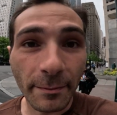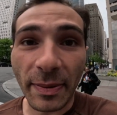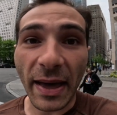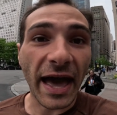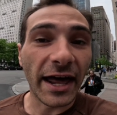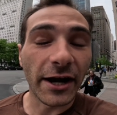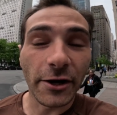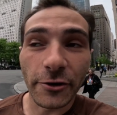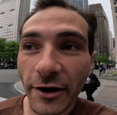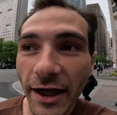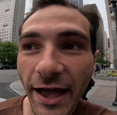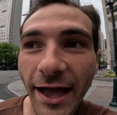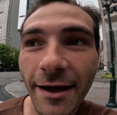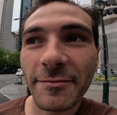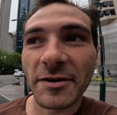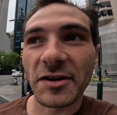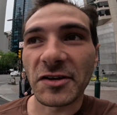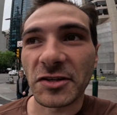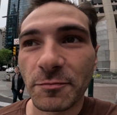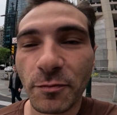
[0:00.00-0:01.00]

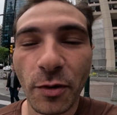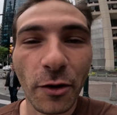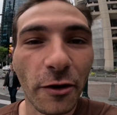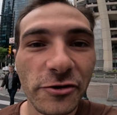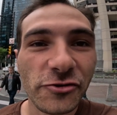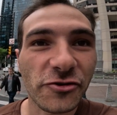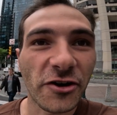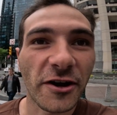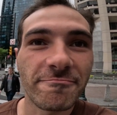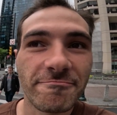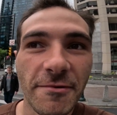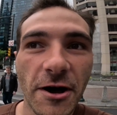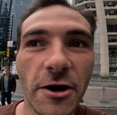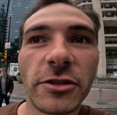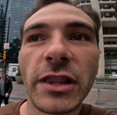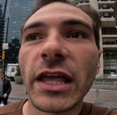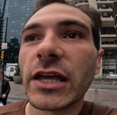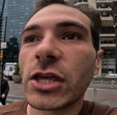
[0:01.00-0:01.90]
Panoramas, portrait mode,